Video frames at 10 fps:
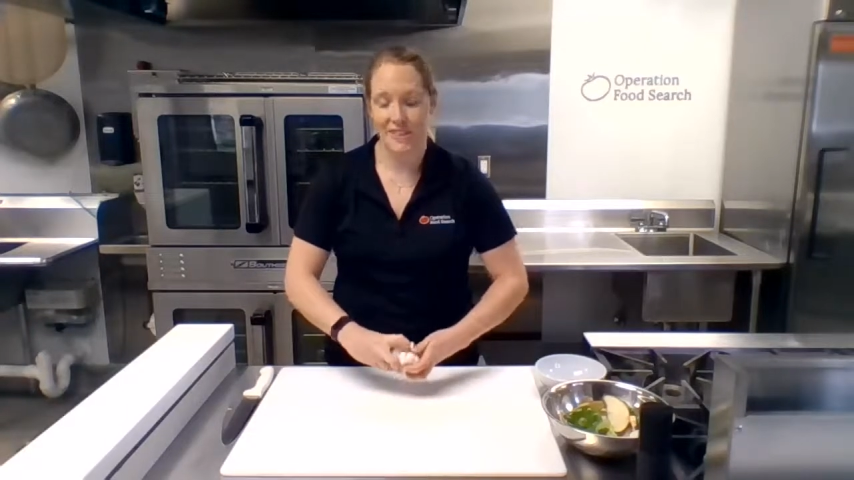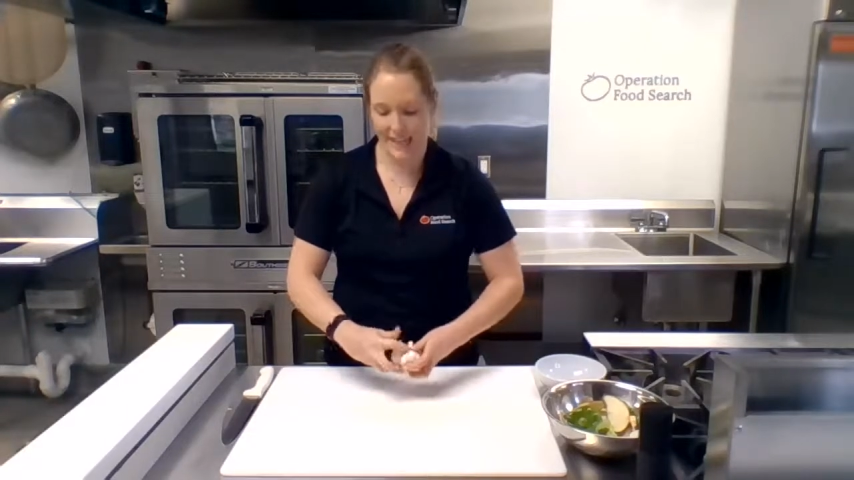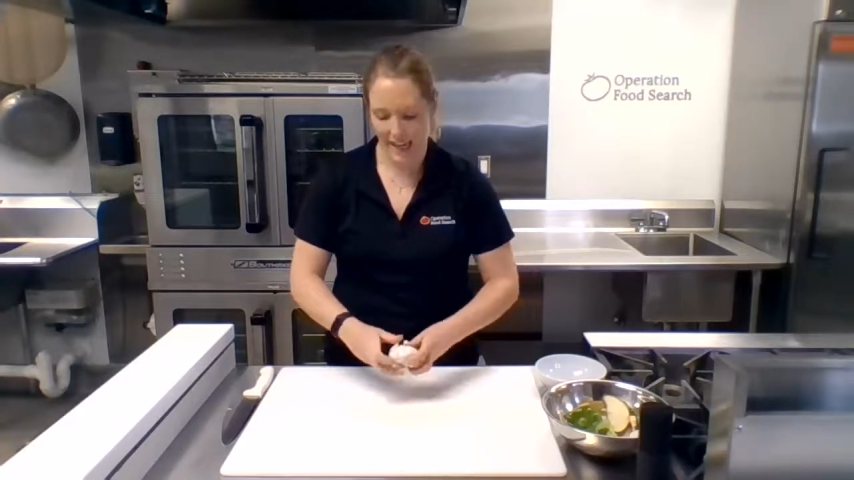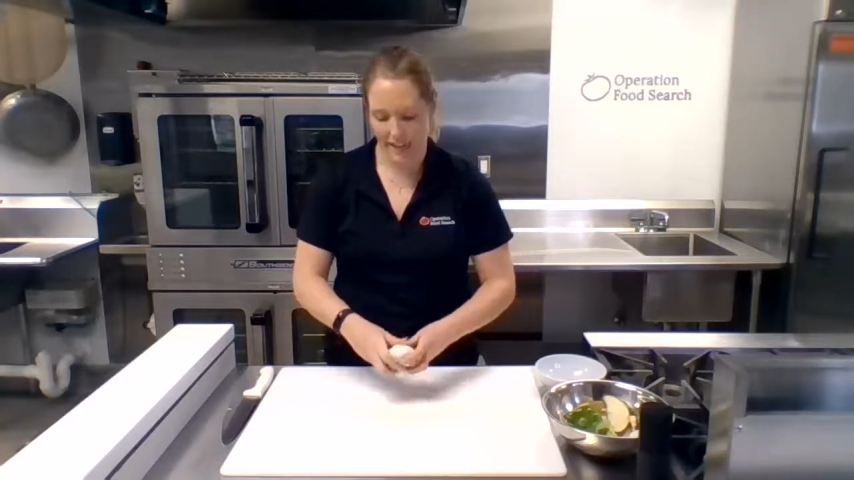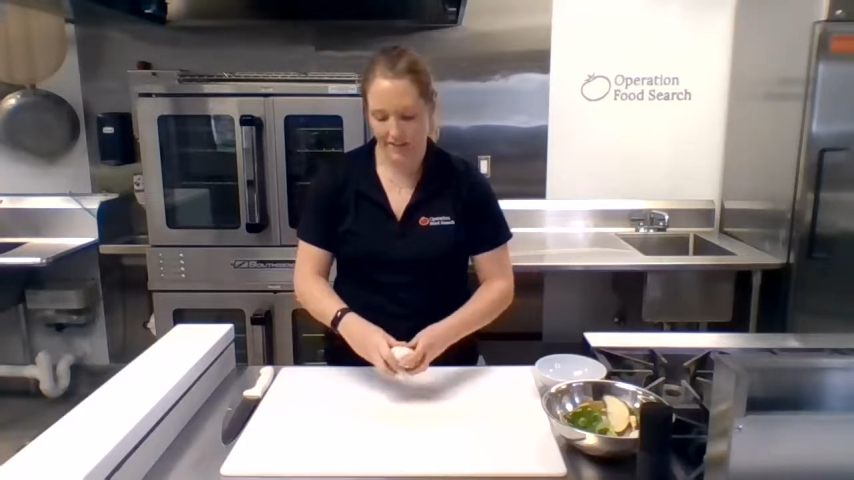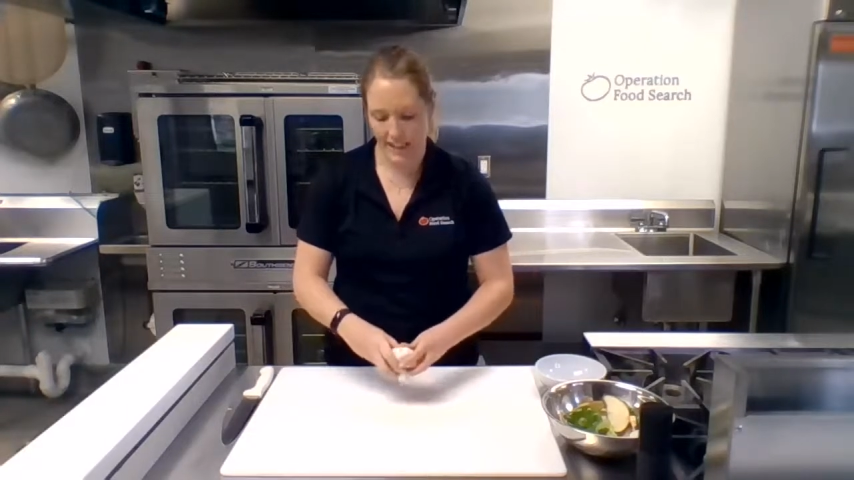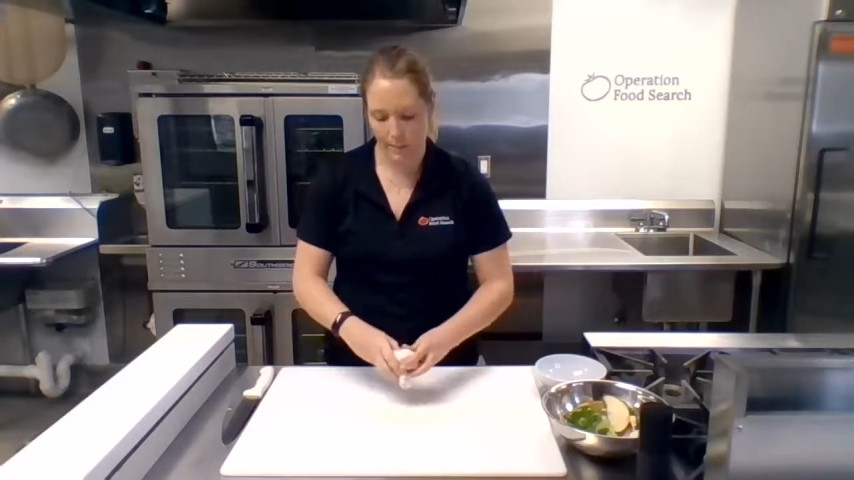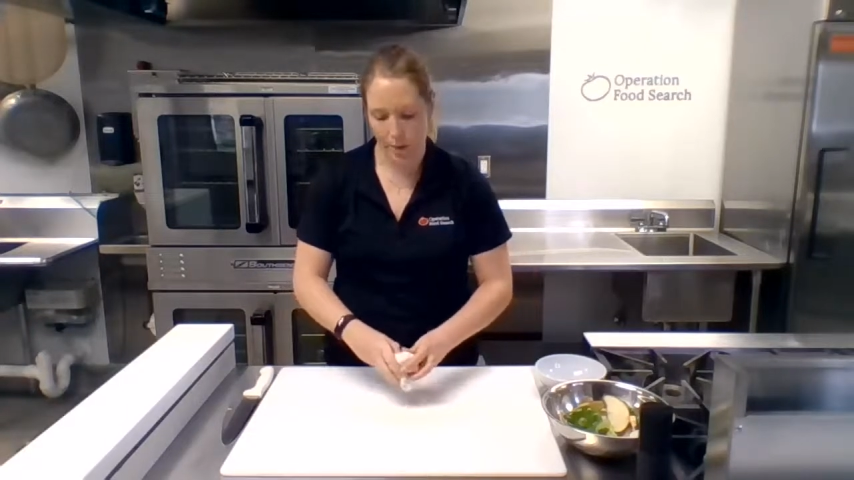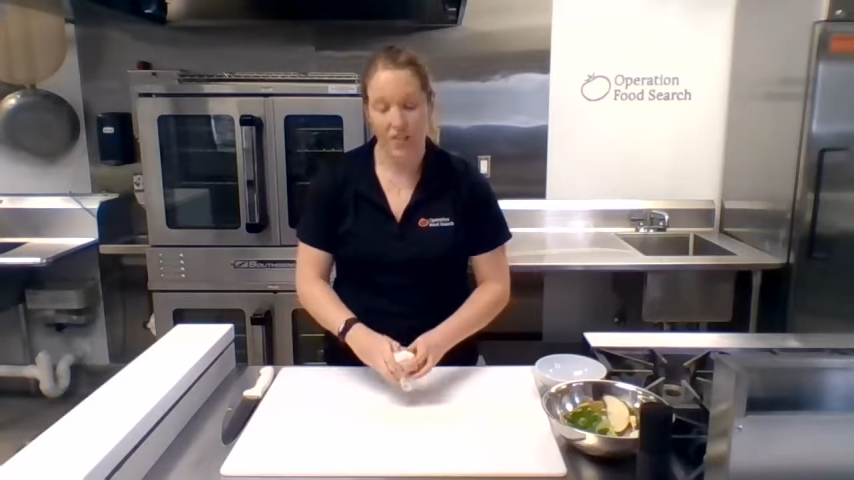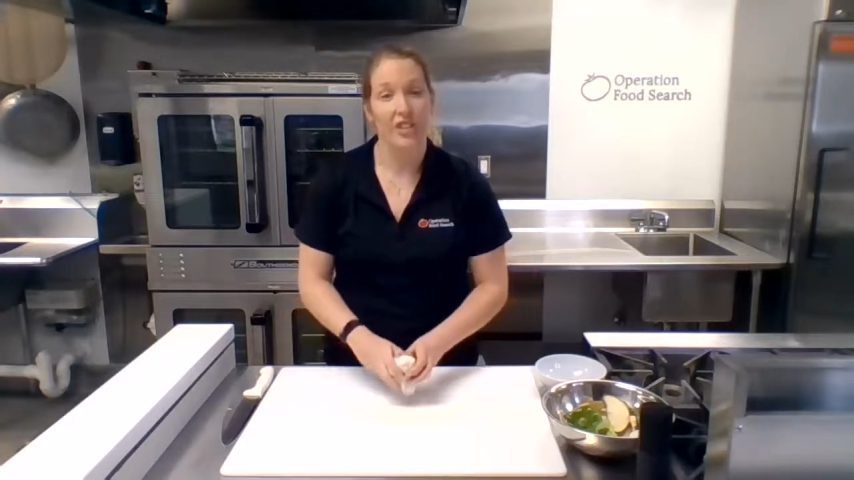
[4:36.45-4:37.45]
to kind of
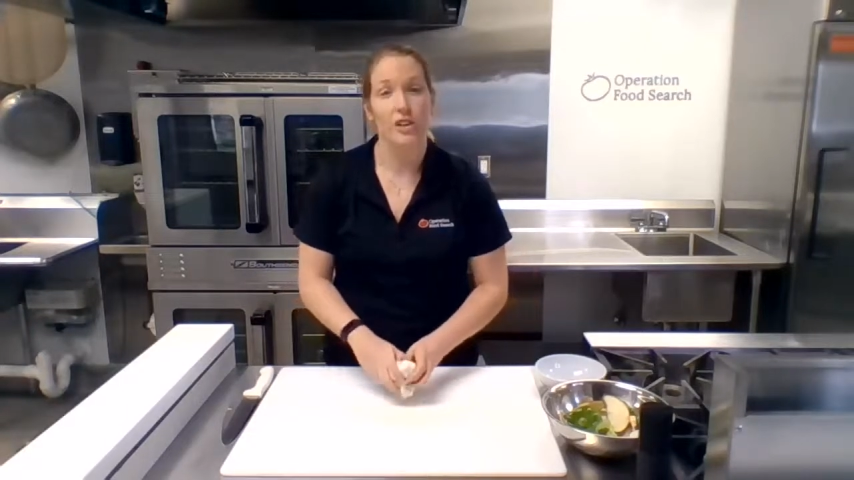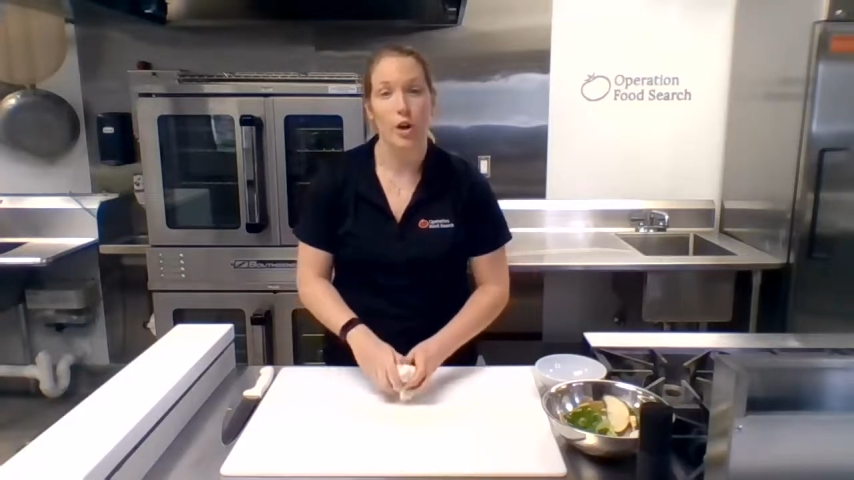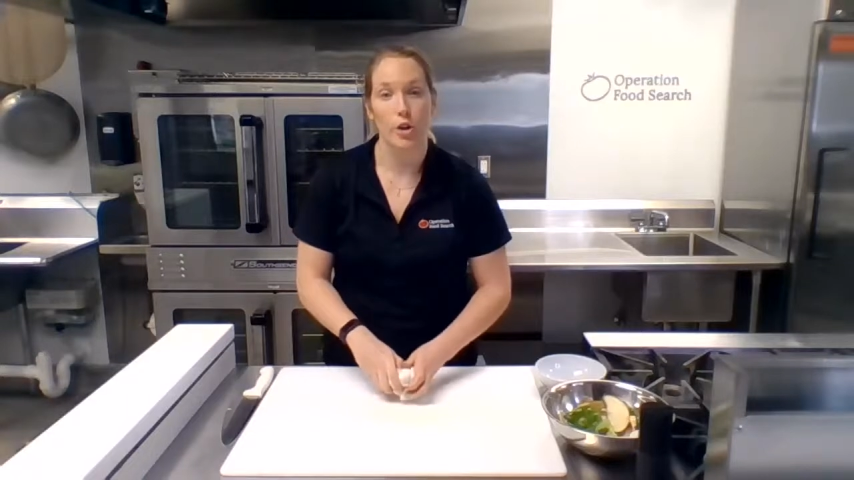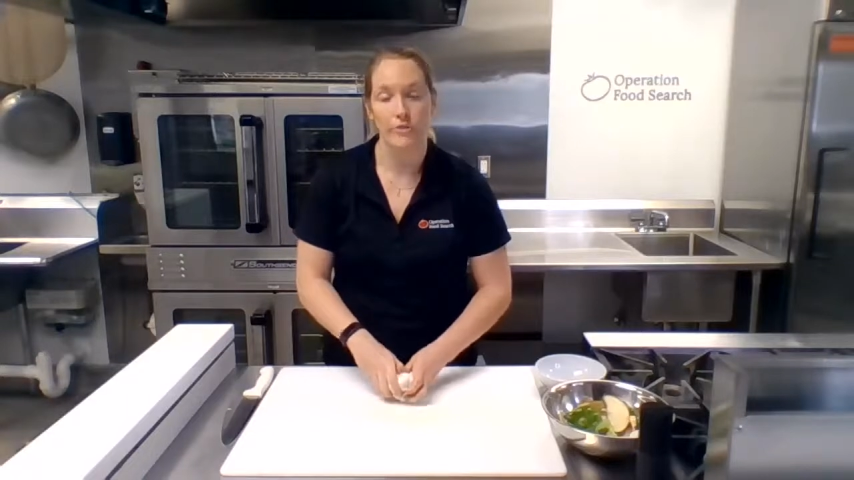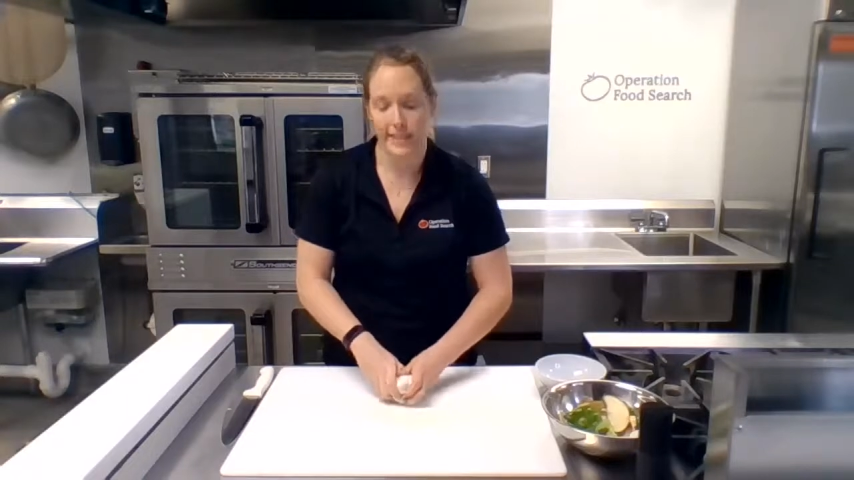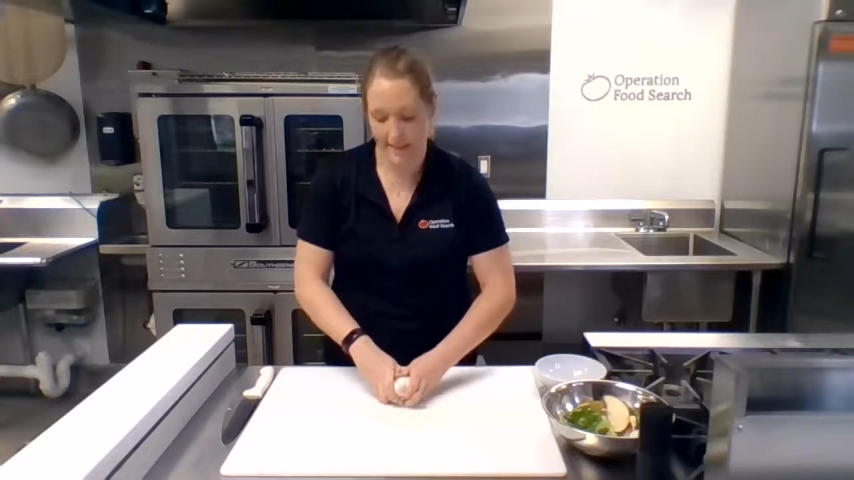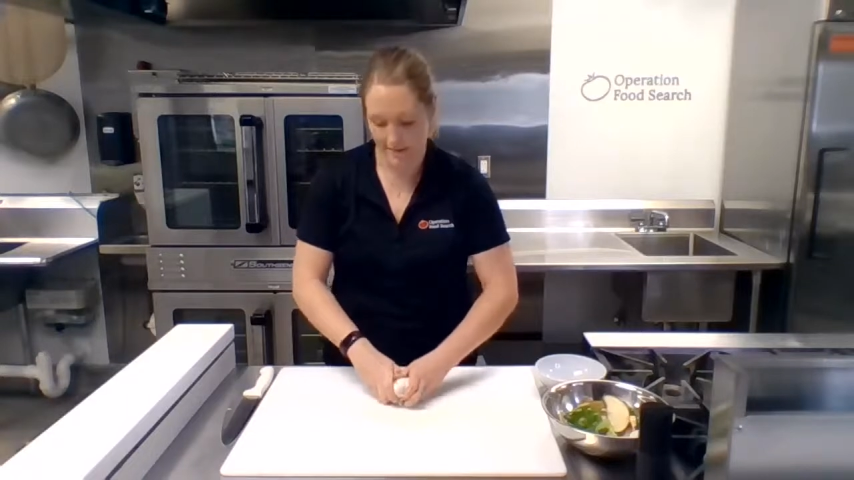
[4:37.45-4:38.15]
separate the cloves.